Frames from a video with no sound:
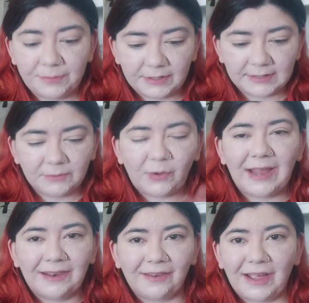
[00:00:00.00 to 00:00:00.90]
Because I'm
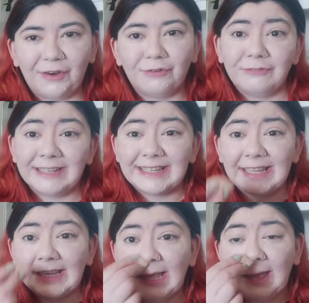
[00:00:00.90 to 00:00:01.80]
quite light
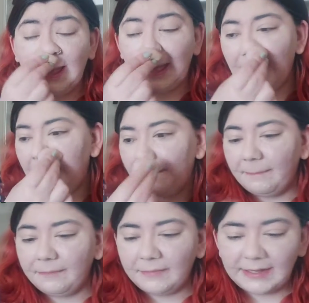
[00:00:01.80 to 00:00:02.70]
already,
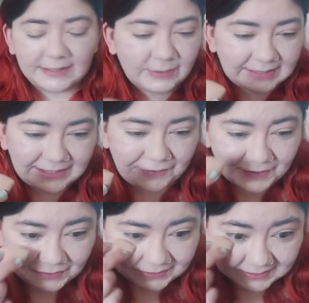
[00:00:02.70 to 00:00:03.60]
it's quite
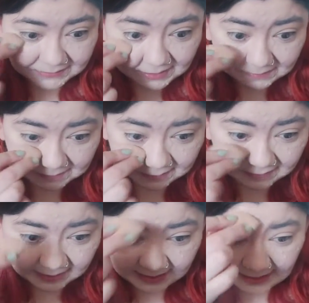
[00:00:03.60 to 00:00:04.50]
difficult sometimes to
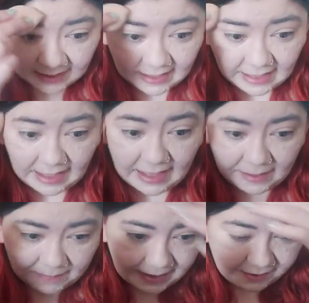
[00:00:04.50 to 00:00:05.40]
see
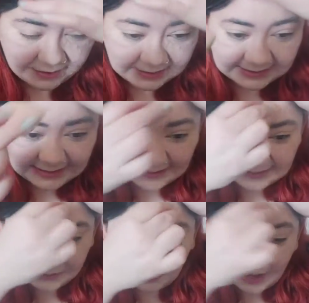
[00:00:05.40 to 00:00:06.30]
how the
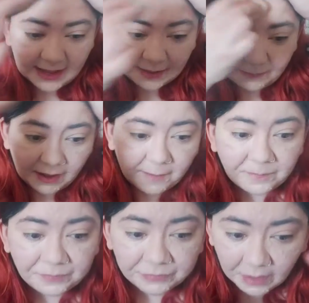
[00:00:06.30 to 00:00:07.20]
concealers work. But
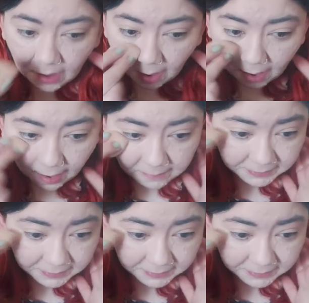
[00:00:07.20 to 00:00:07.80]
I